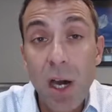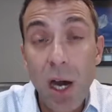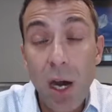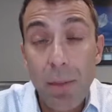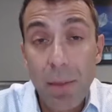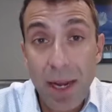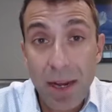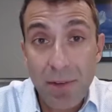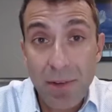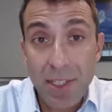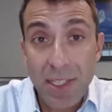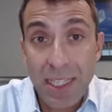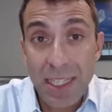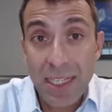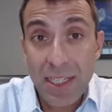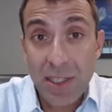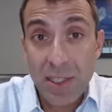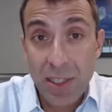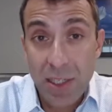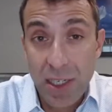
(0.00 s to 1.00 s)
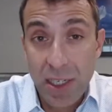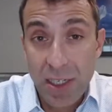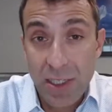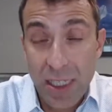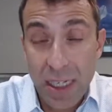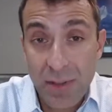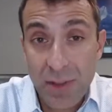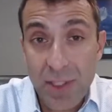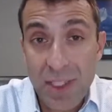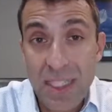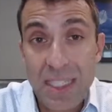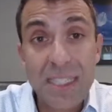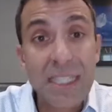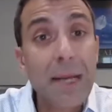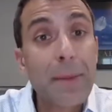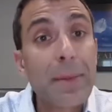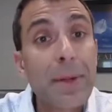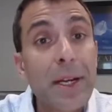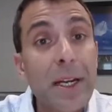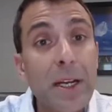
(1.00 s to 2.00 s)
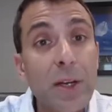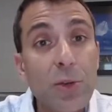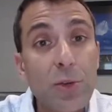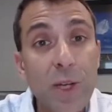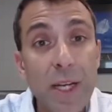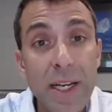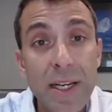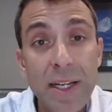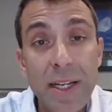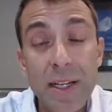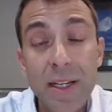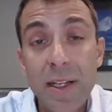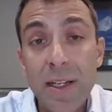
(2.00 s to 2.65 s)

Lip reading: Everything is obviously debited and credited,